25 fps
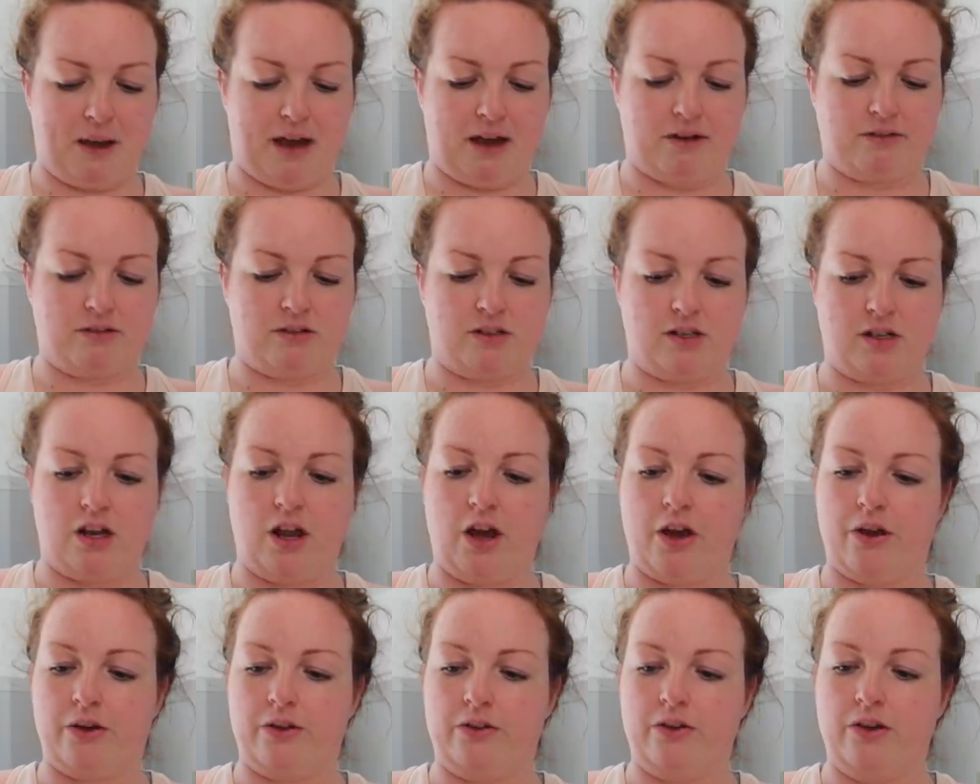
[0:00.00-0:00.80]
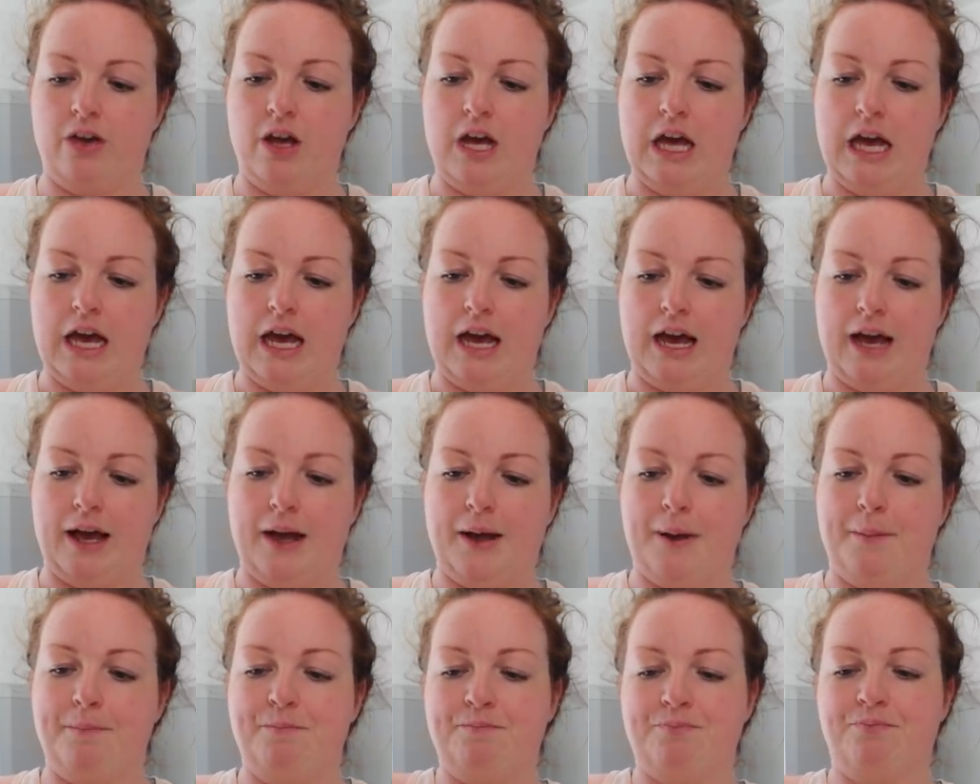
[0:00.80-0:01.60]
pounds alone.
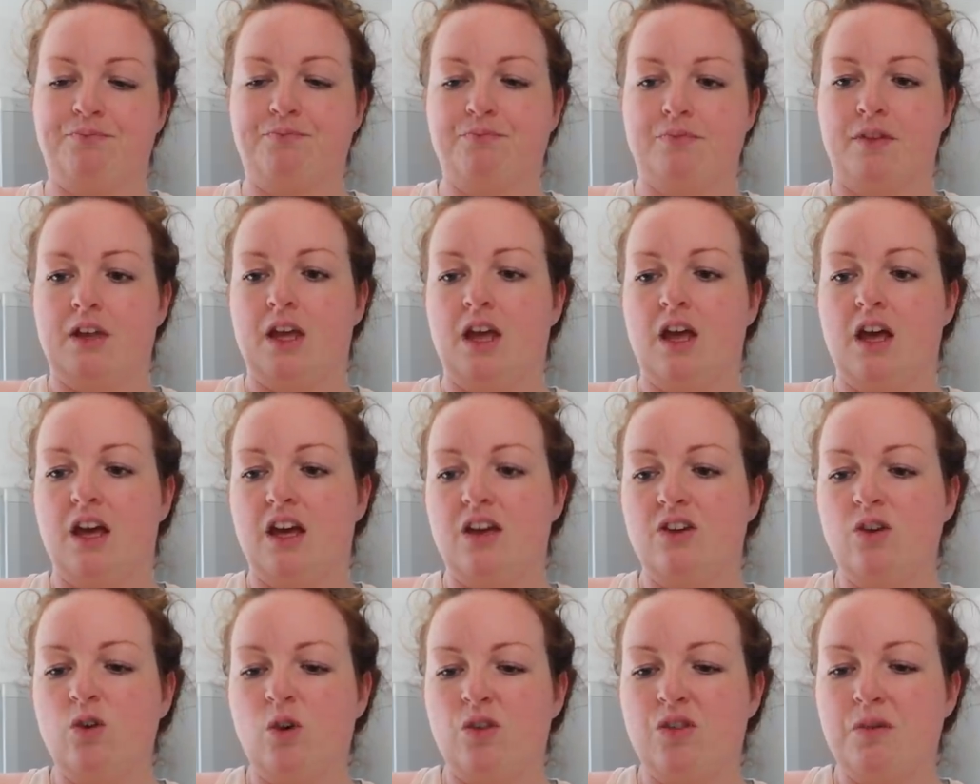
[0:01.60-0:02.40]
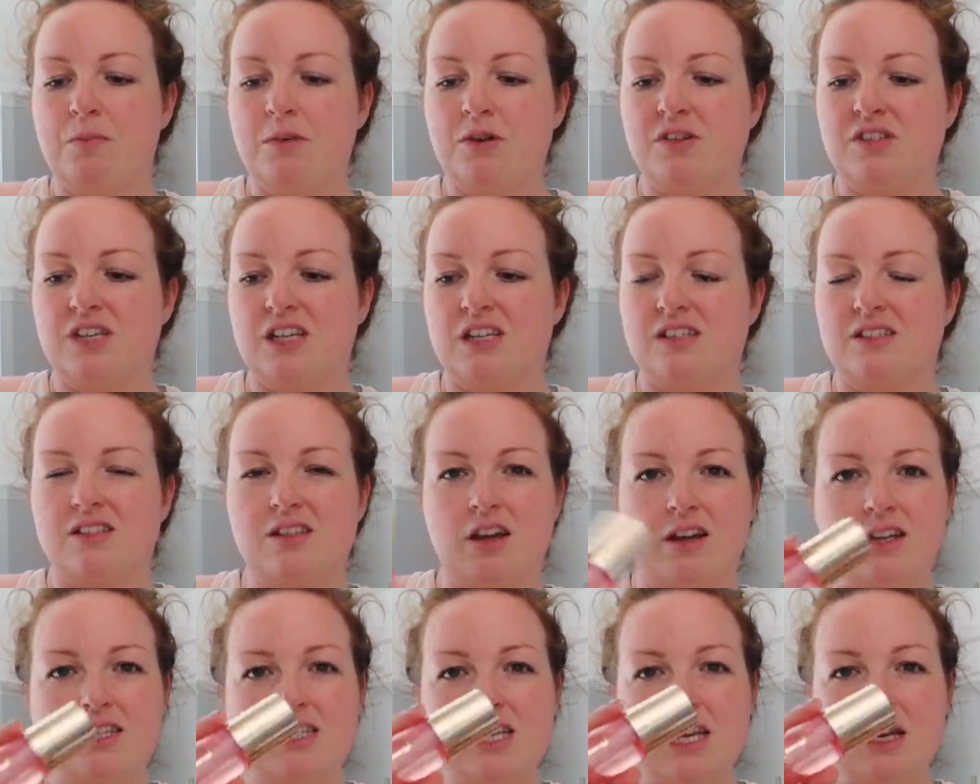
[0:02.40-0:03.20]
Um, not the most
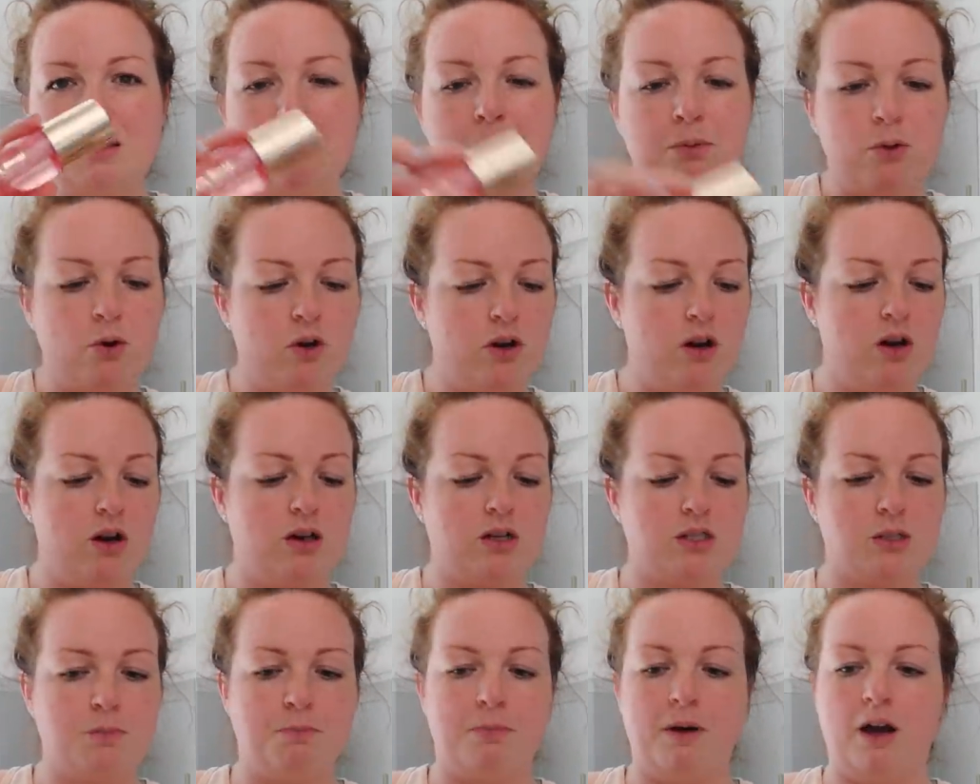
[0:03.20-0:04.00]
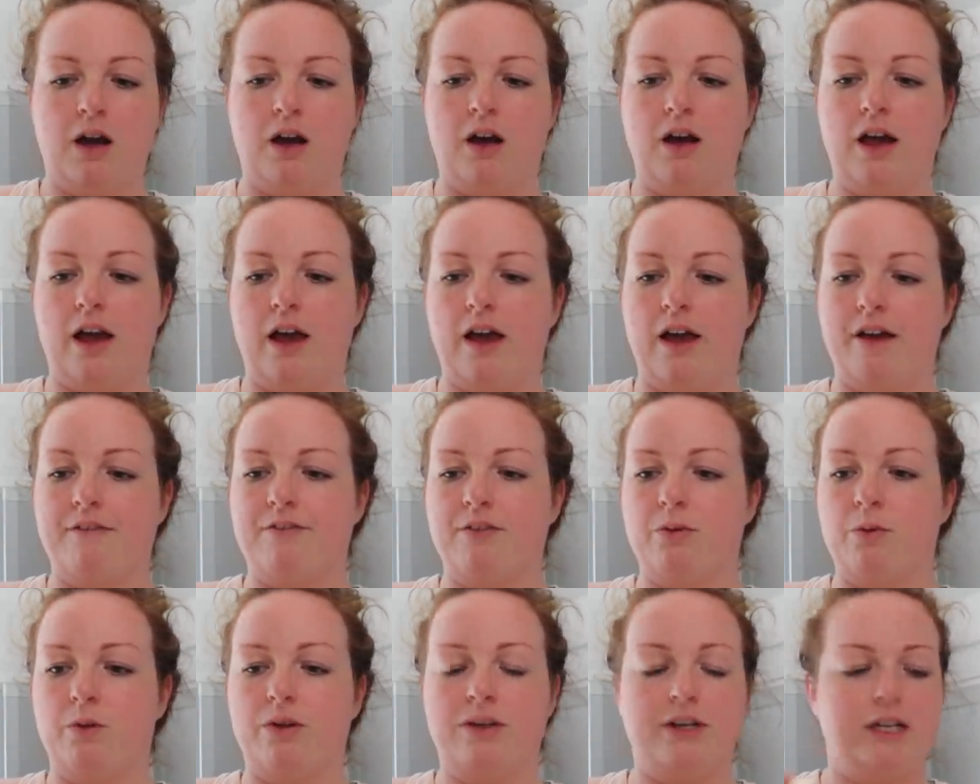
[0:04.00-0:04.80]
exciting product, but
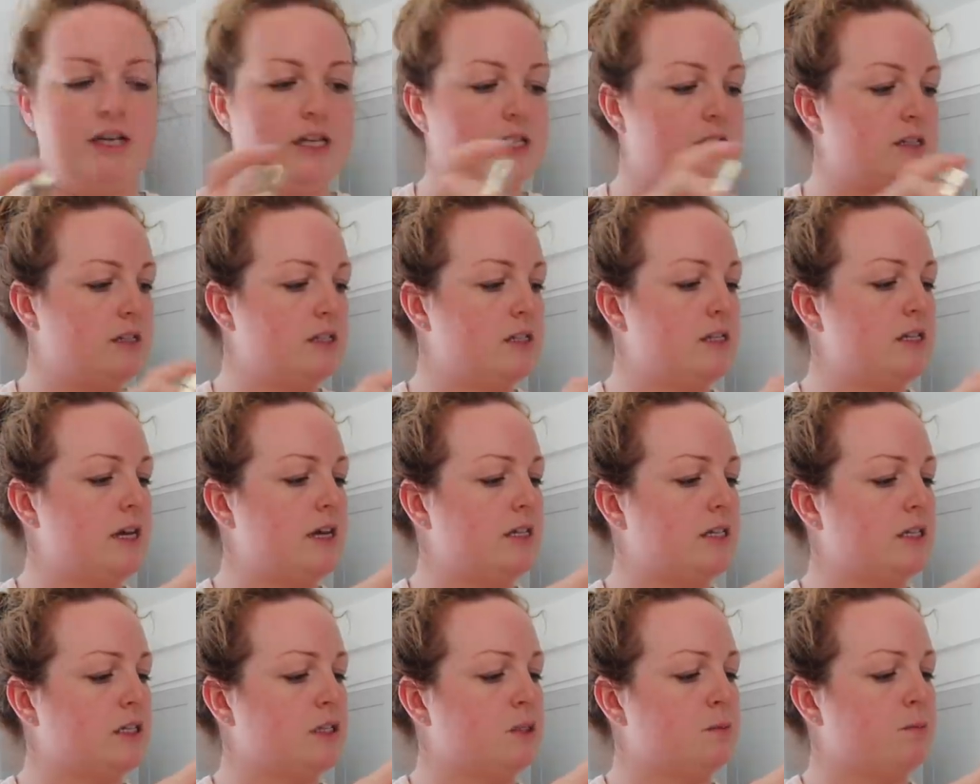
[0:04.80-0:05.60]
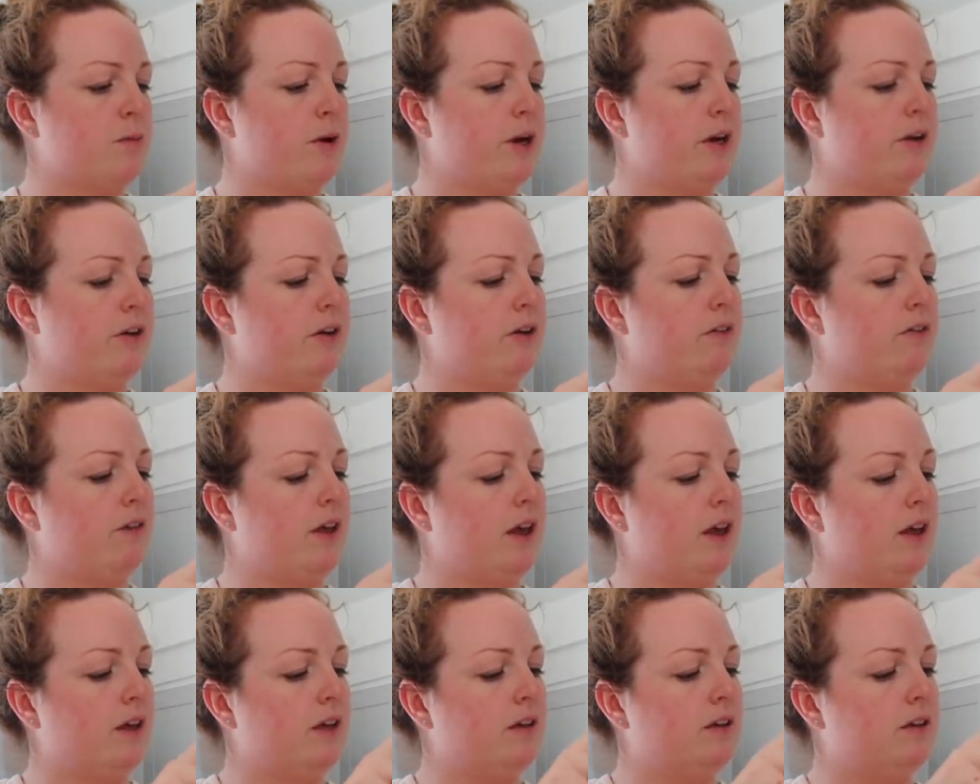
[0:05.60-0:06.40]
everyone needs a setting spray, don't
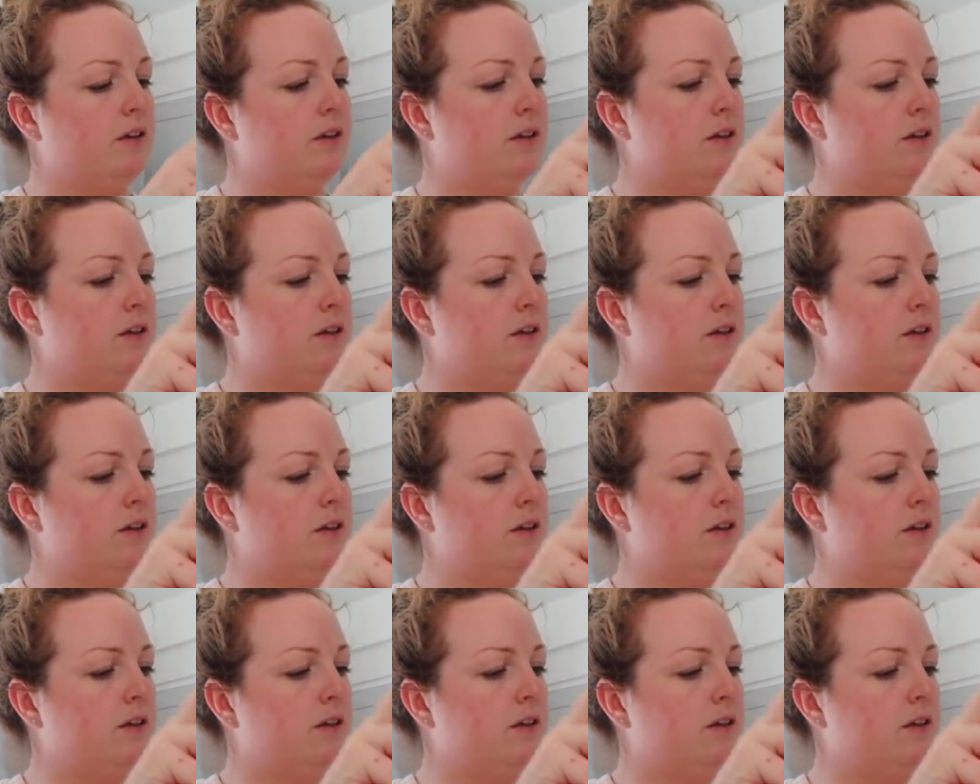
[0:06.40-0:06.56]
they?